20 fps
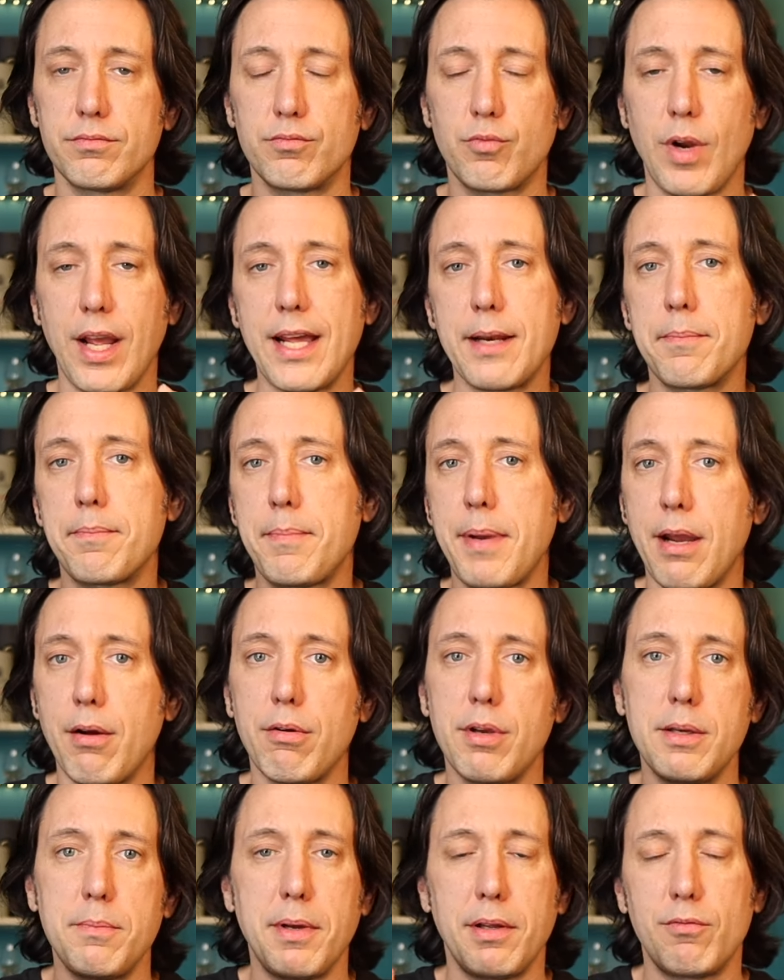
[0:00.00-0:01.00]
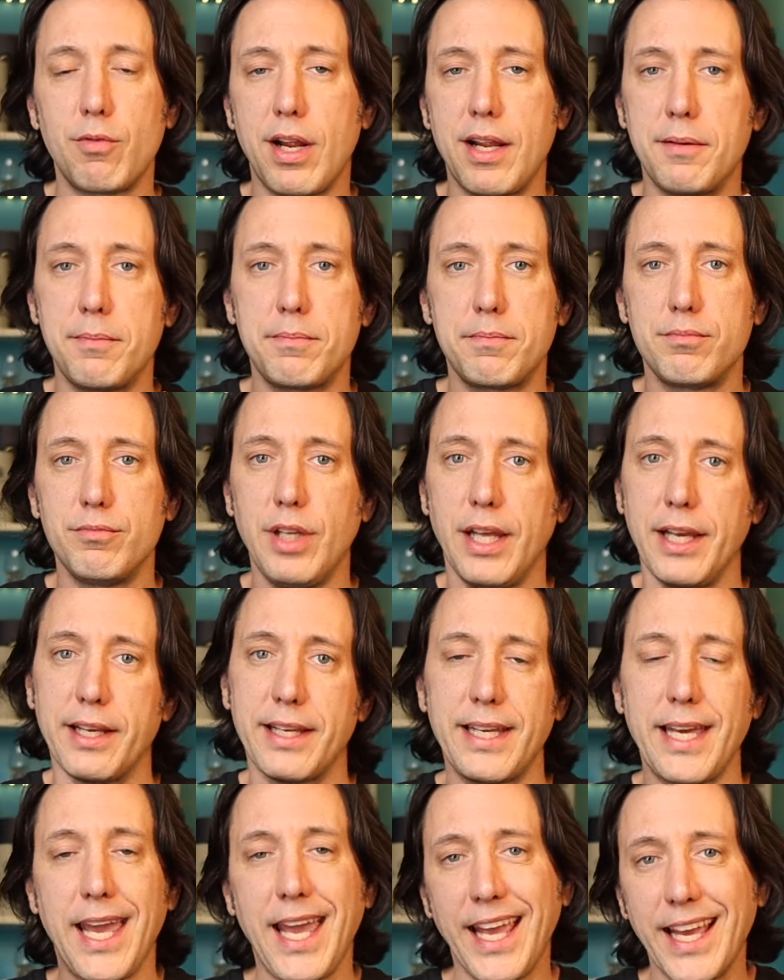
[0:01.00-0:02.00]
red berry, but red
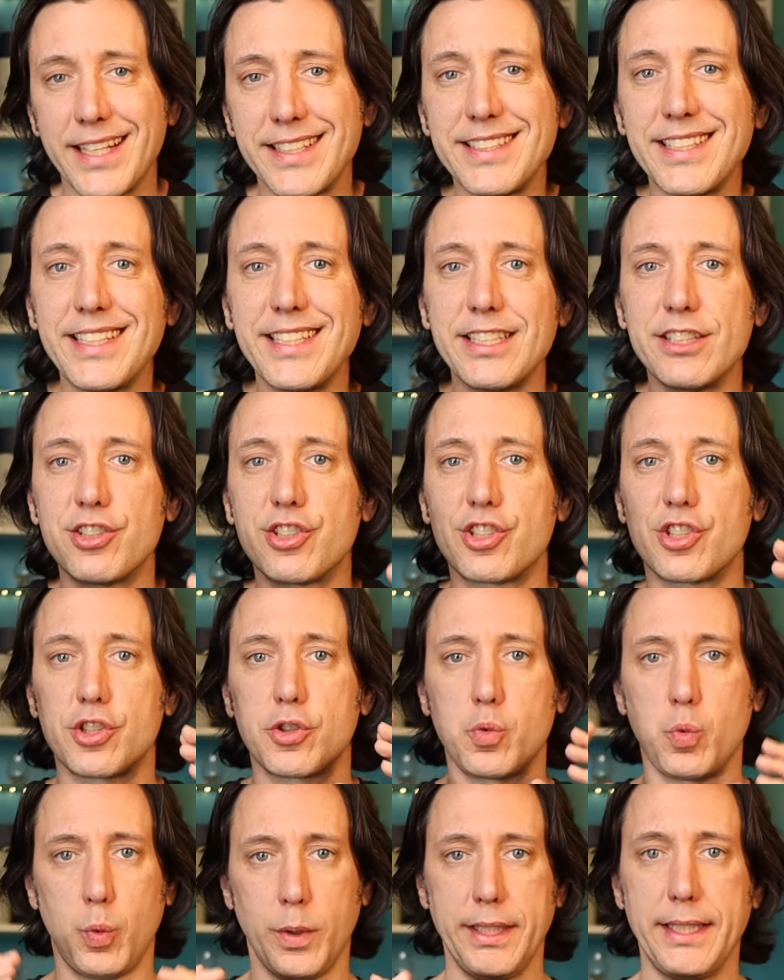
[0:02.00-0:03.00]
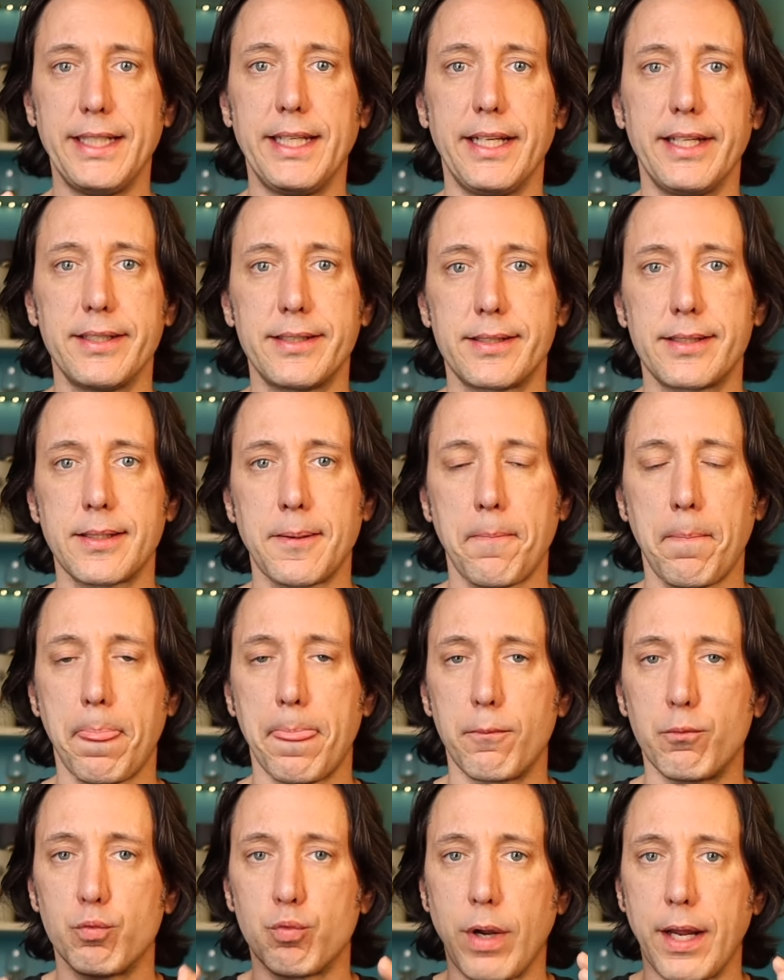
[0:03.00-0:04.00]
like candy sweetness
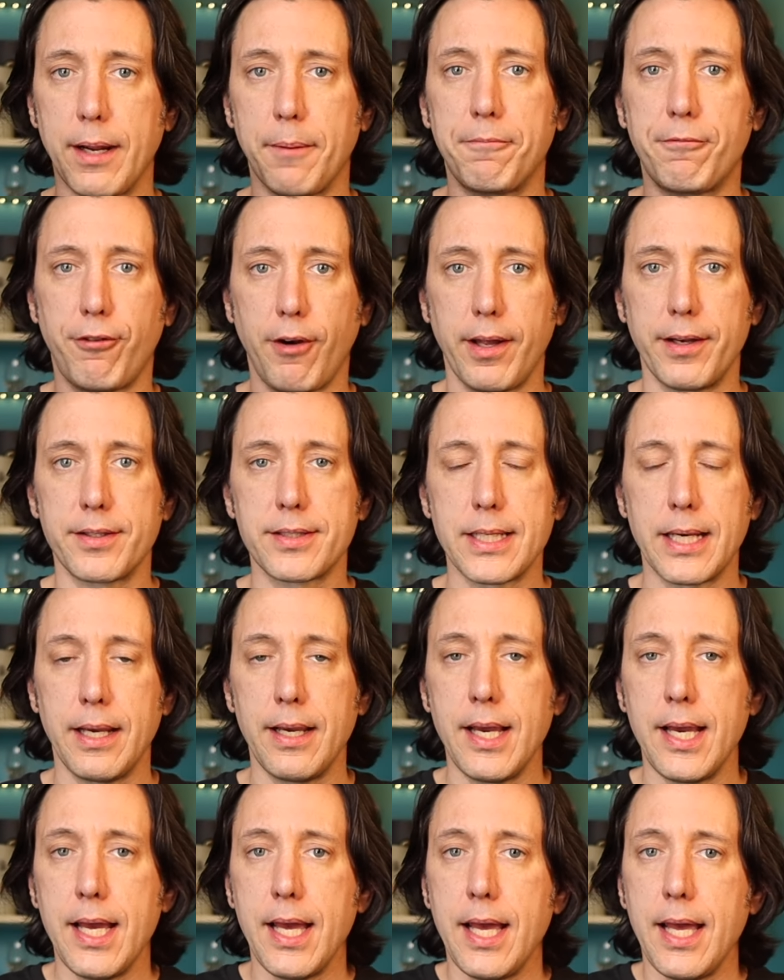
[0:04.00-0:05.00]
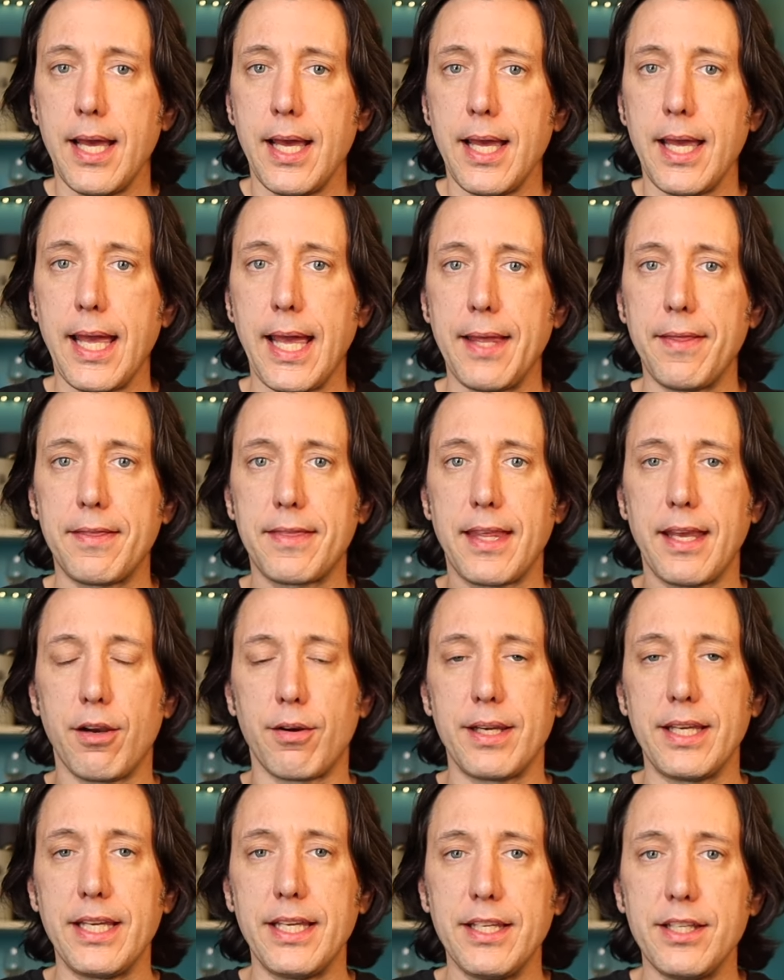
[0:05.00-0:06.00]
right up front.
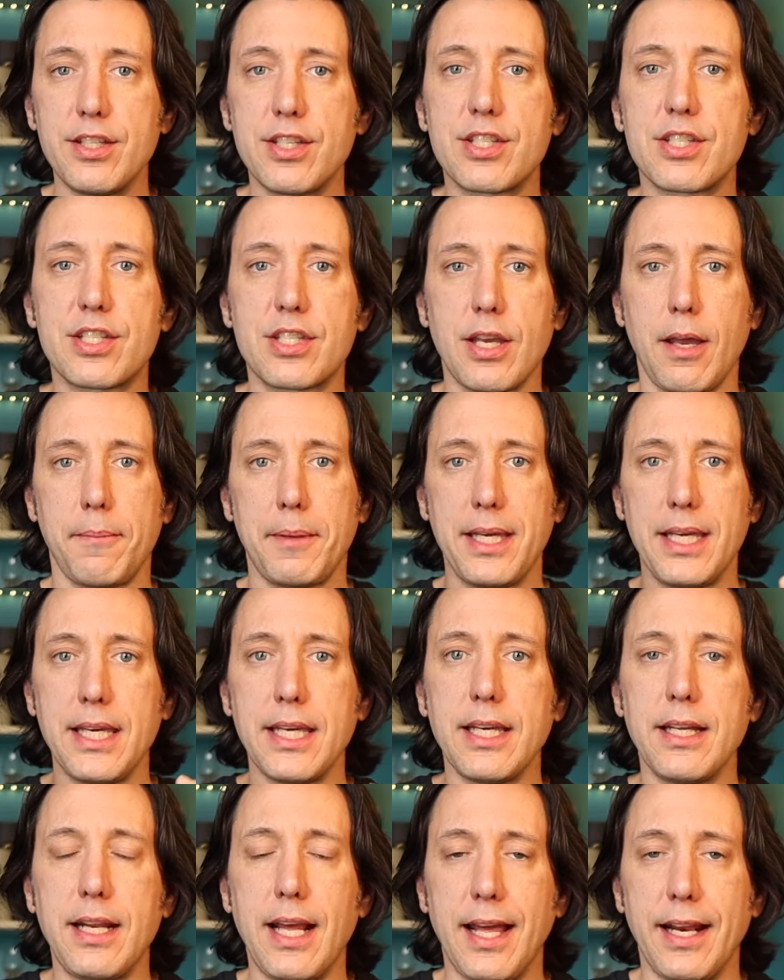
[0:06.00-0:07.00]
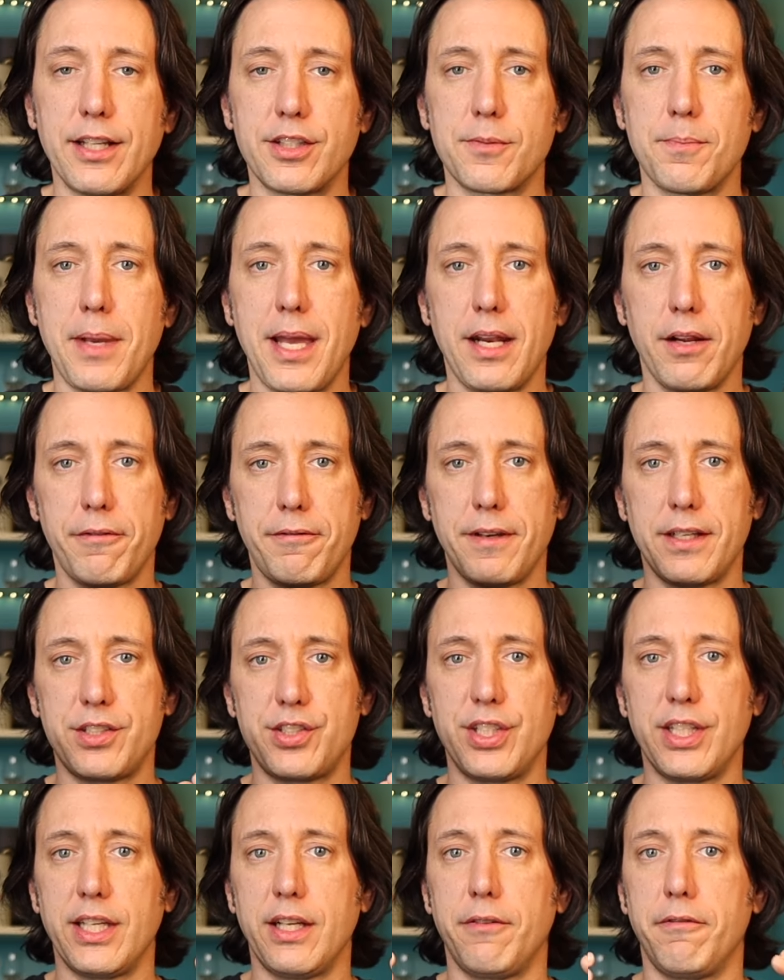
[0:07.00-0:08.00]
There is some heat and it's
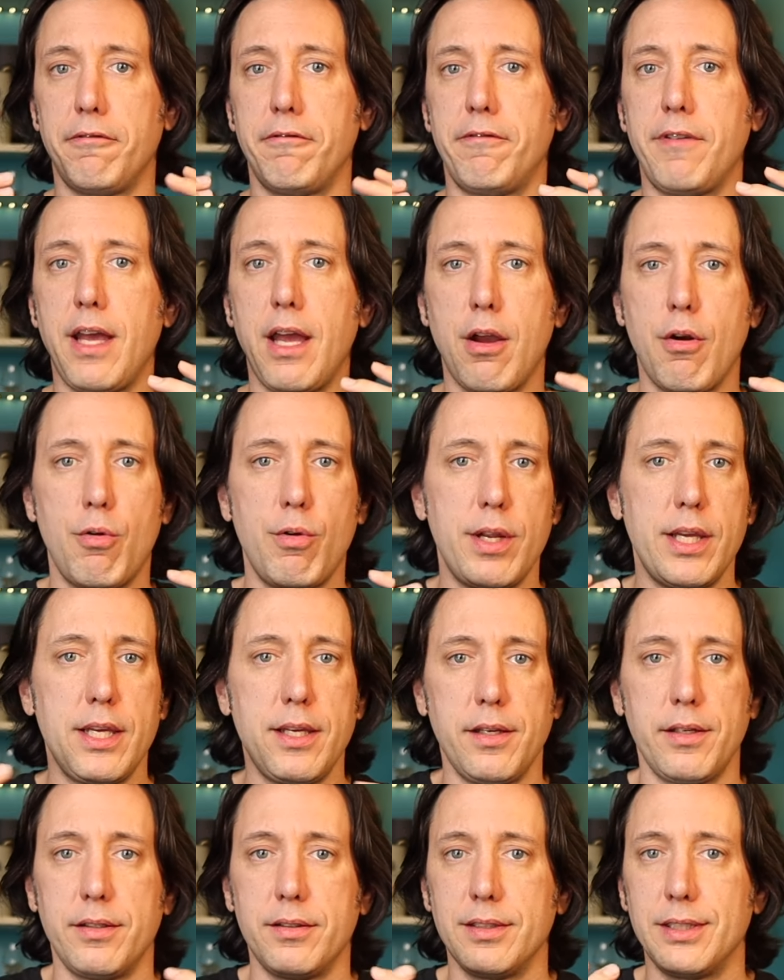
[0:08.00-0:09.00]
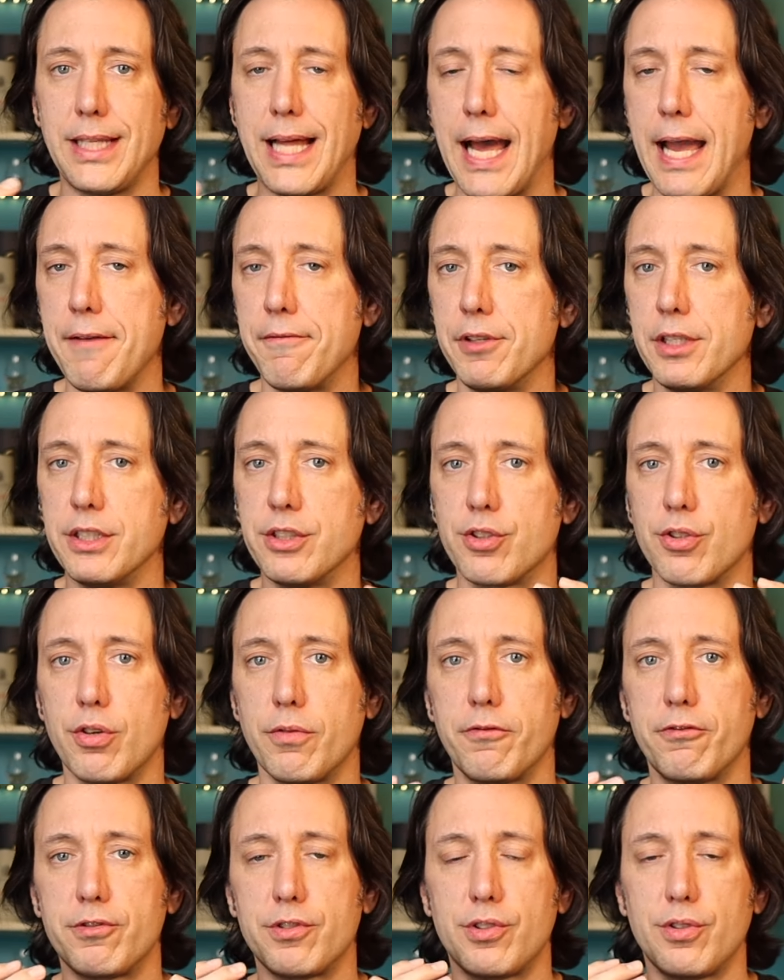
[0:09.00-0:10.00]
manifesting in a very lively sort
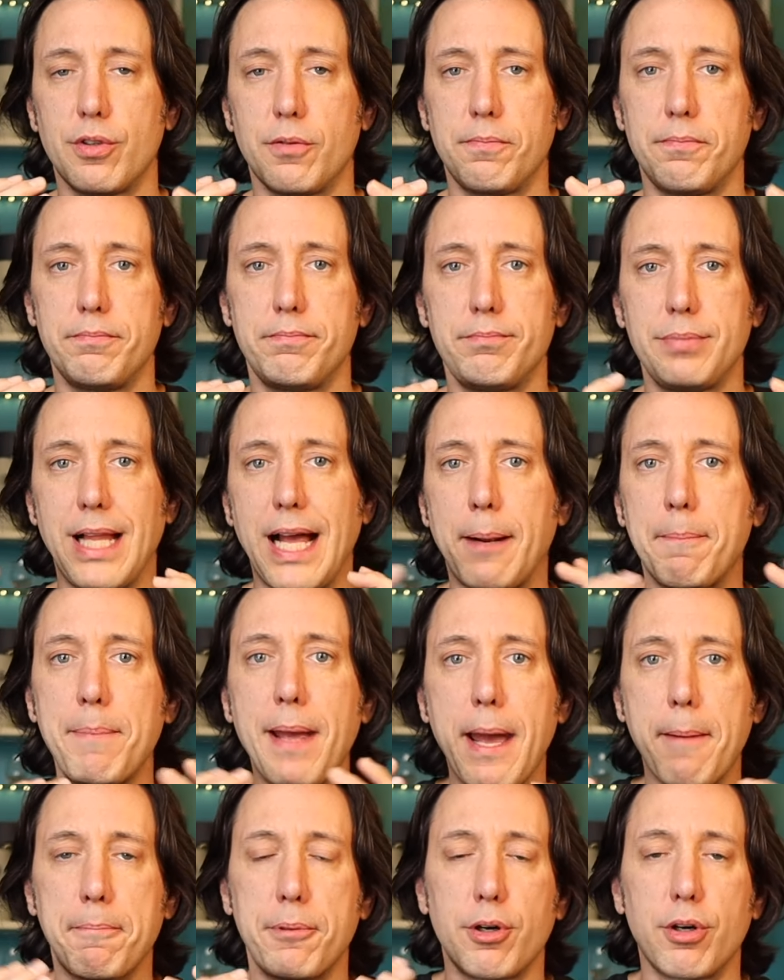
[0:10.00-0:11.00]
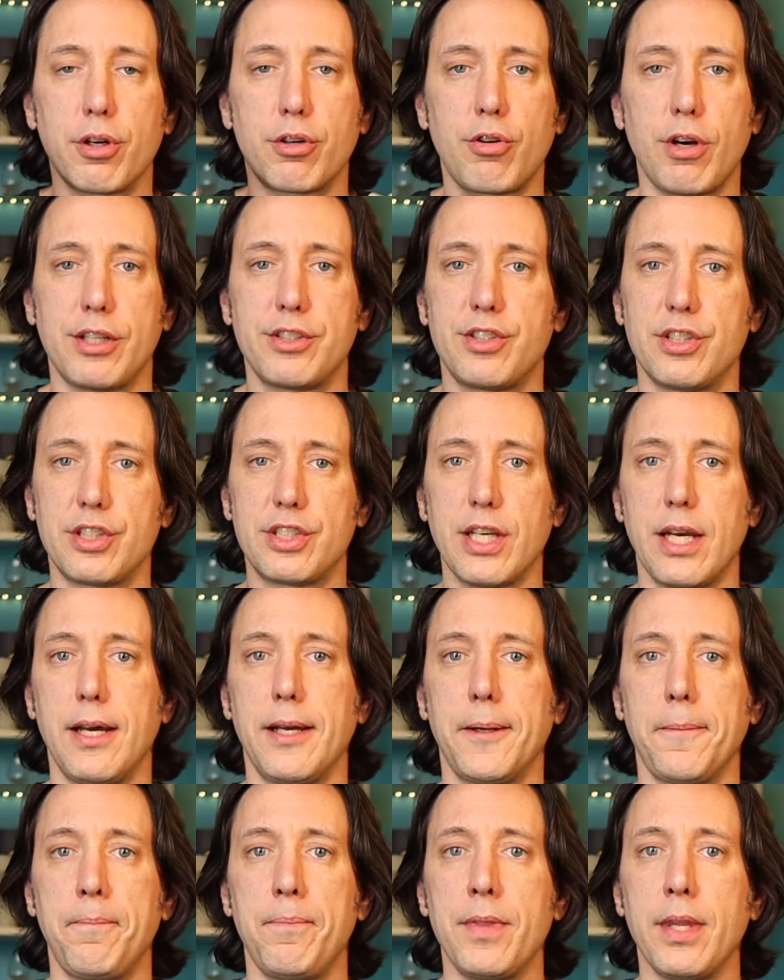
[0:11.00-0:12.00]
of sort of black pepper across the
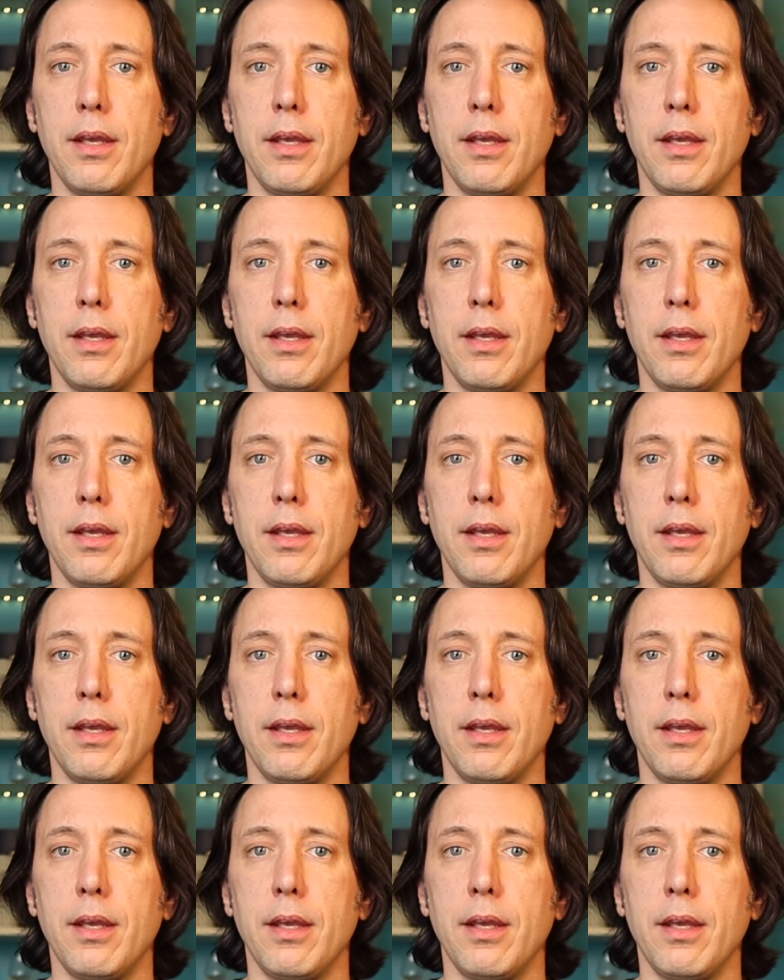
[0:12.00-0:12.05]
tongue.